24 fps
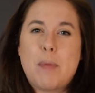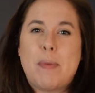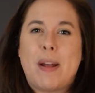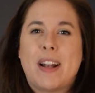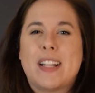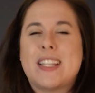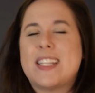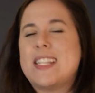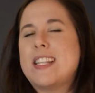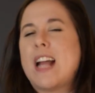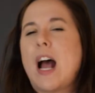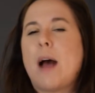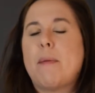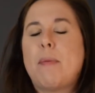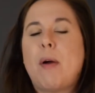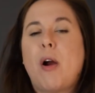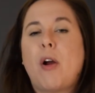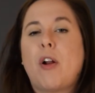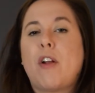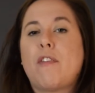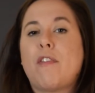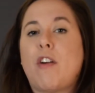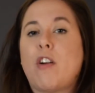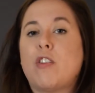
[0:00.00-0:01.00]
but it's not
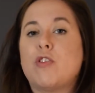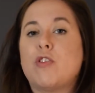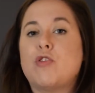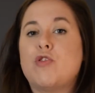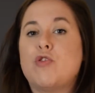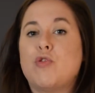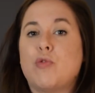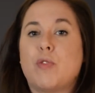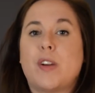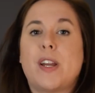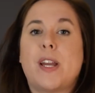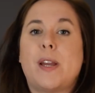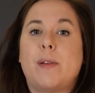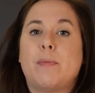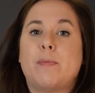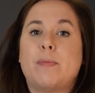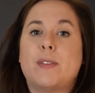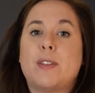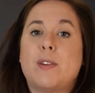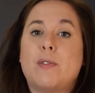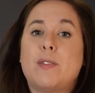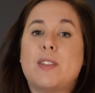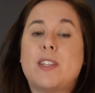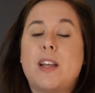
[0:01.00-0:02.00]
part of our dream.
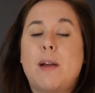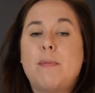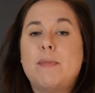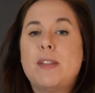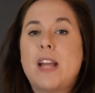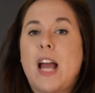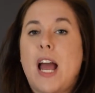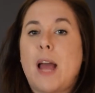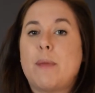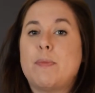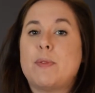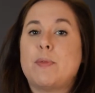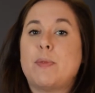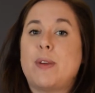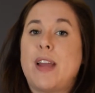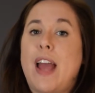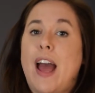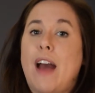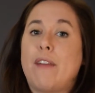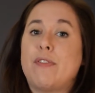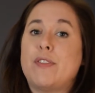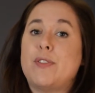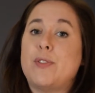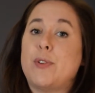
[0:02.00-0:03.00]
So sometimes we
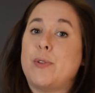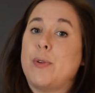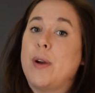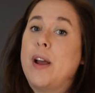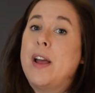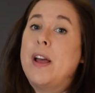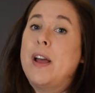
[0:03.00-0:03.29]
have to